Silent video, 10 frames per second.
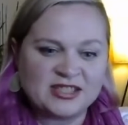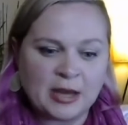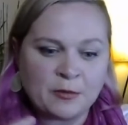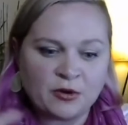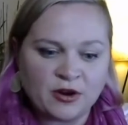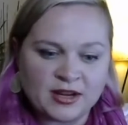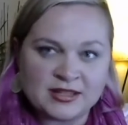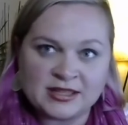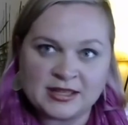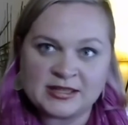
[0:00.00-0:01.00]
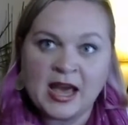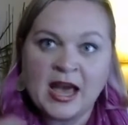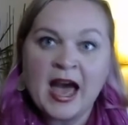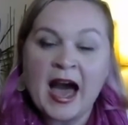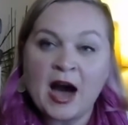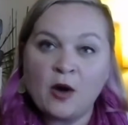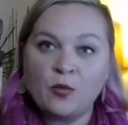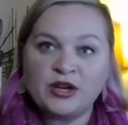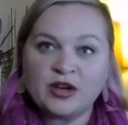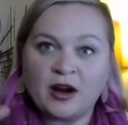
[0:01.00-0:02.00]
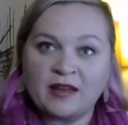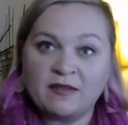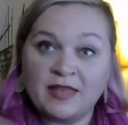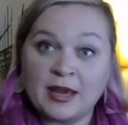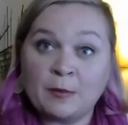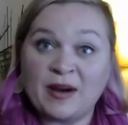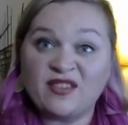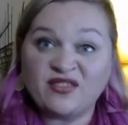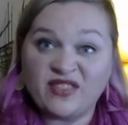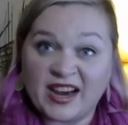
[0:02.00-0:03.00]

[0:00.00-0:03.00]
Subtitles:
summarizes how we talk and think about